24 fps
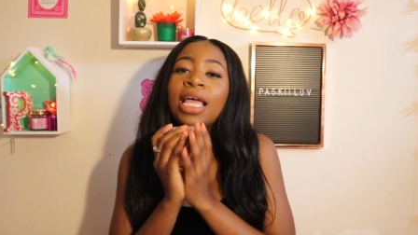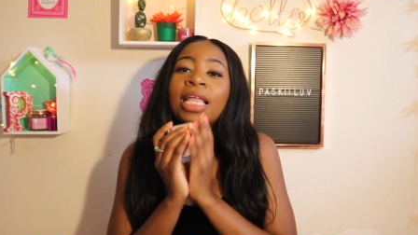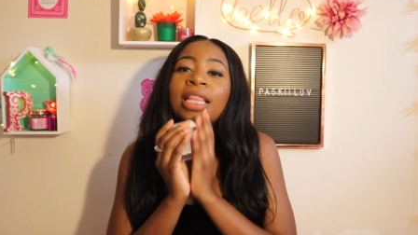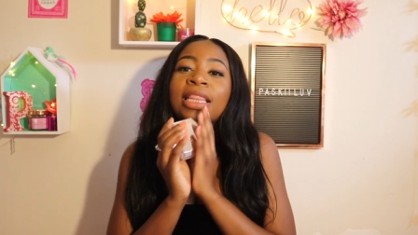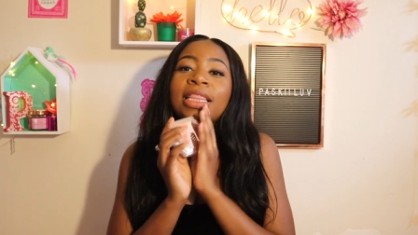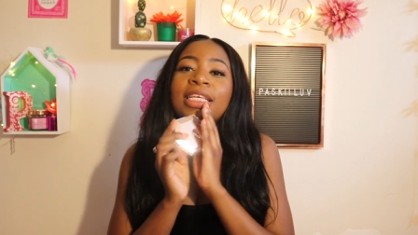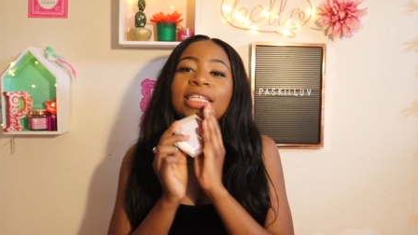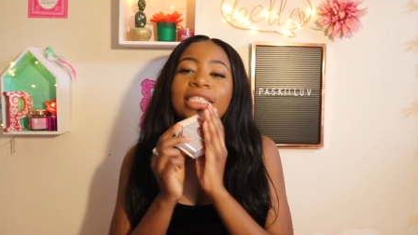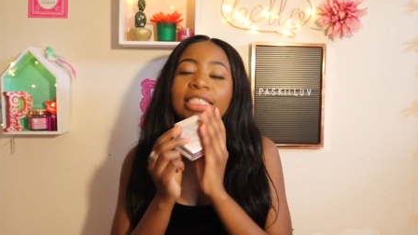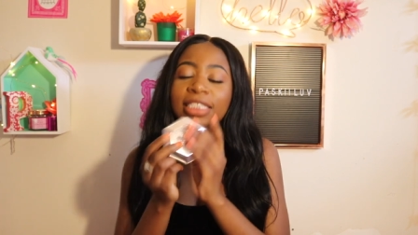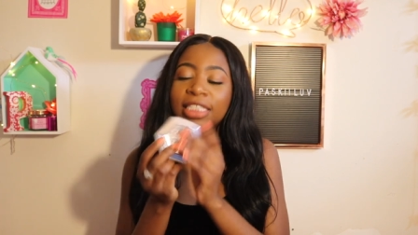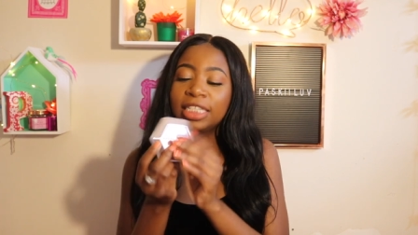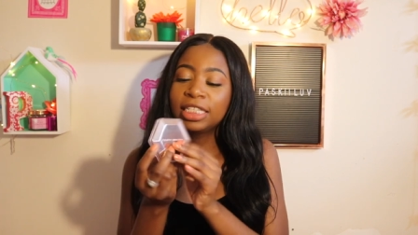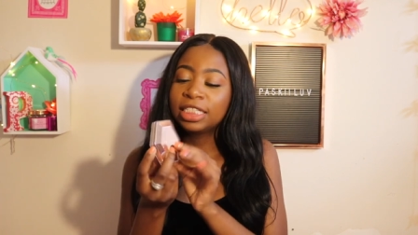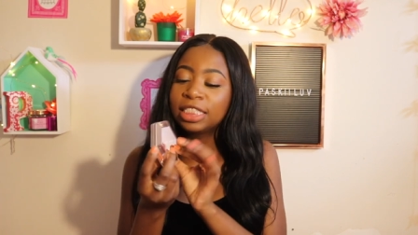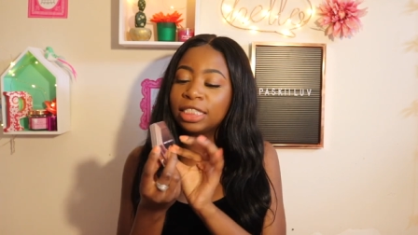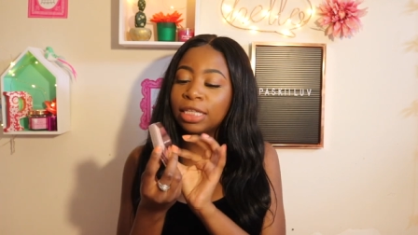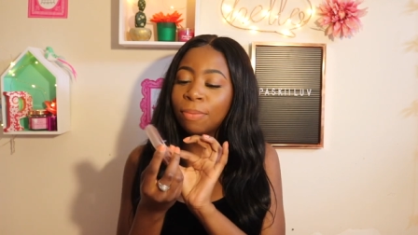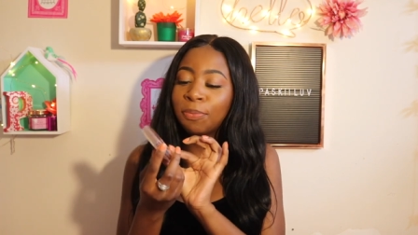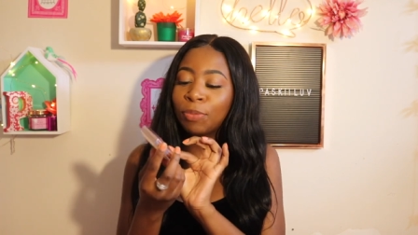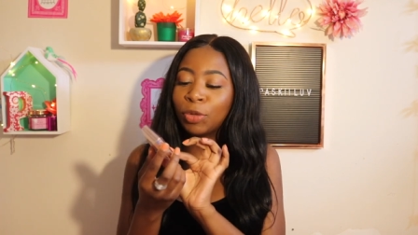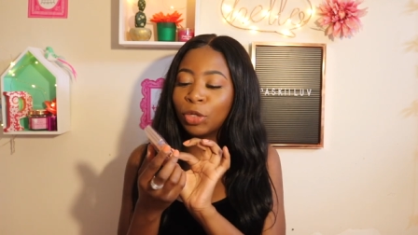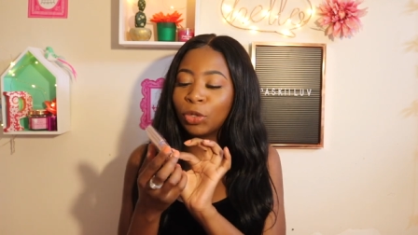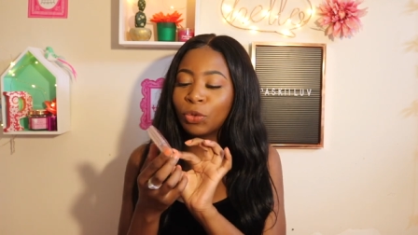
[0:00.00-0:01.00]
This is
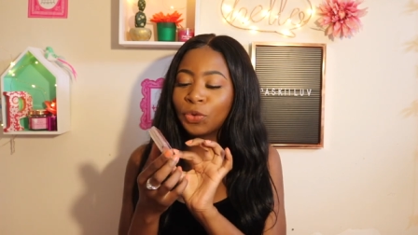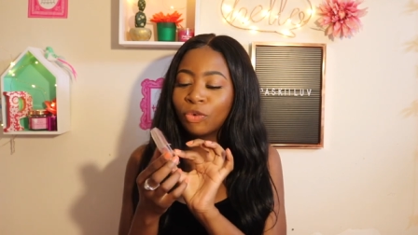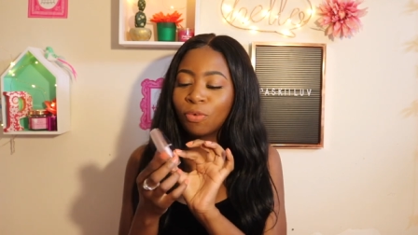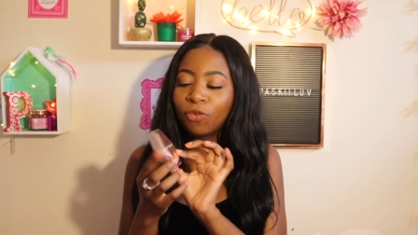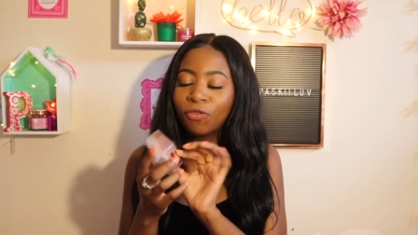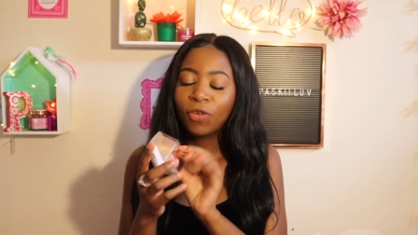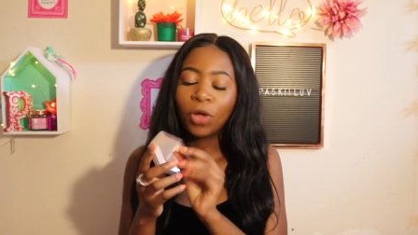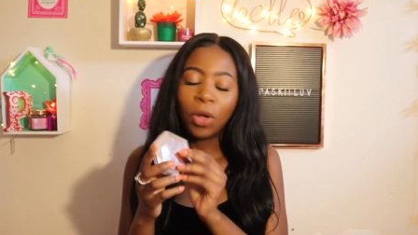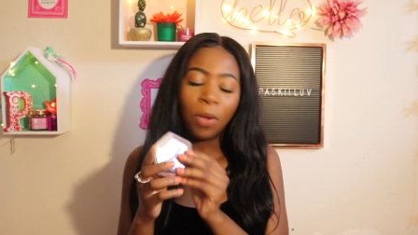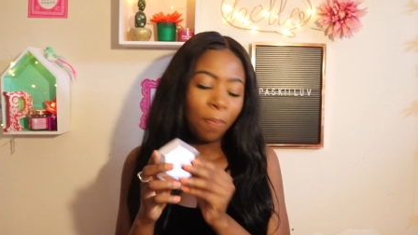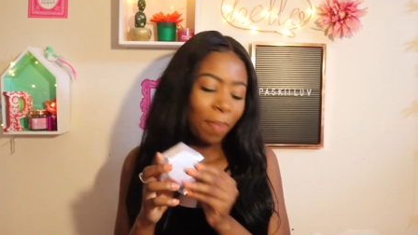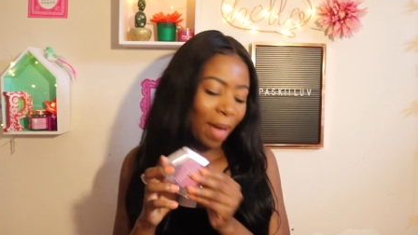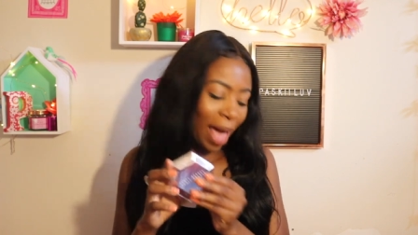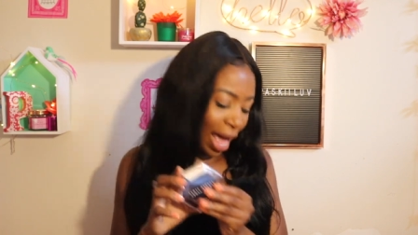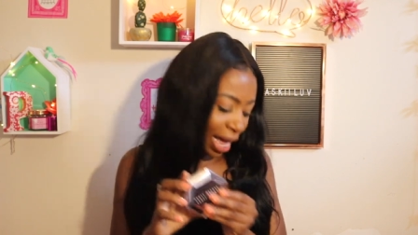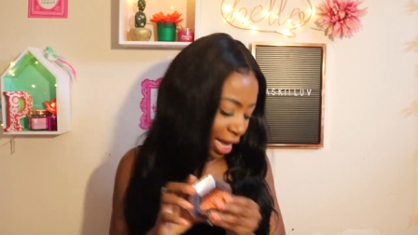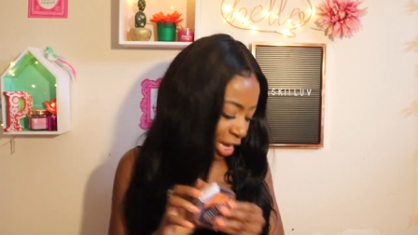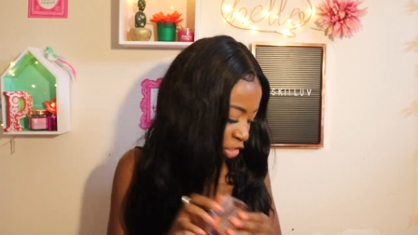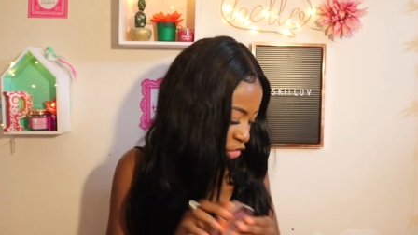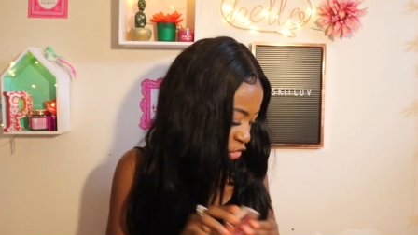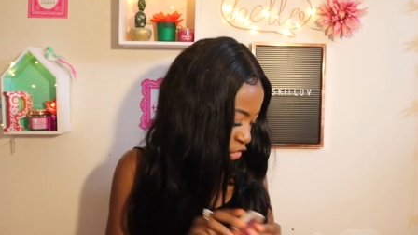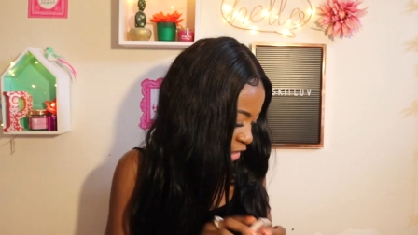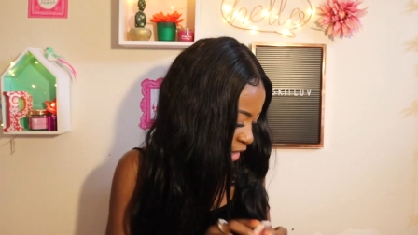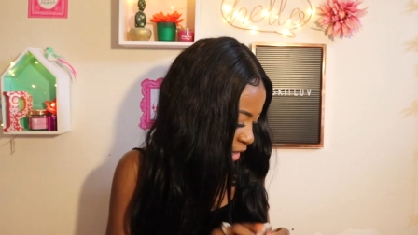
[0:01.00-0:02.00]
the beautiful
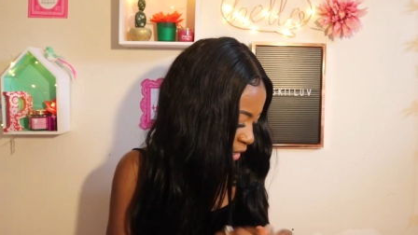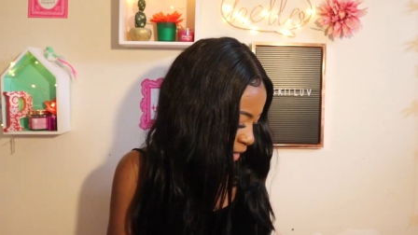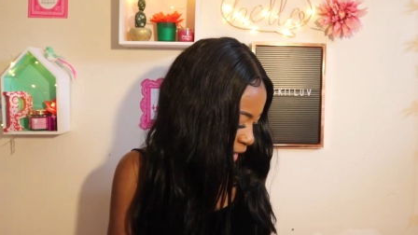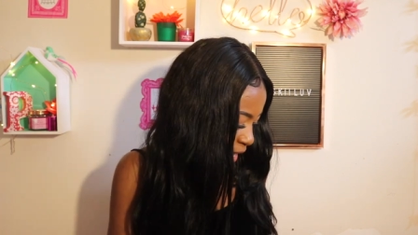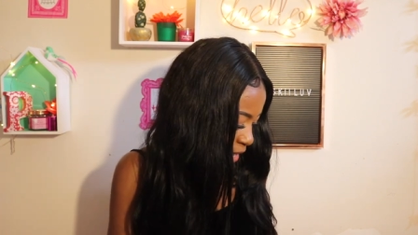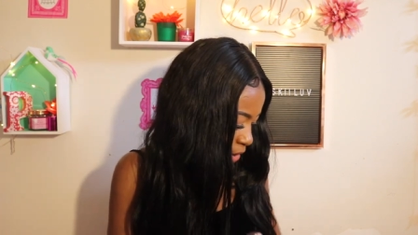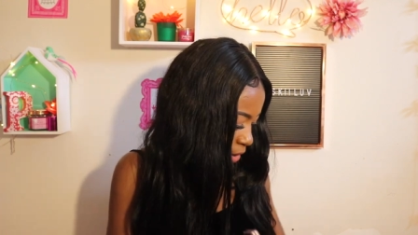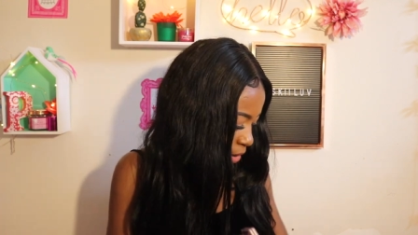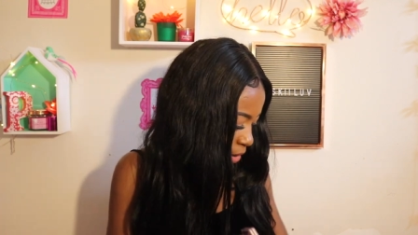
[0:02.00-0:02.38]
packaging. Now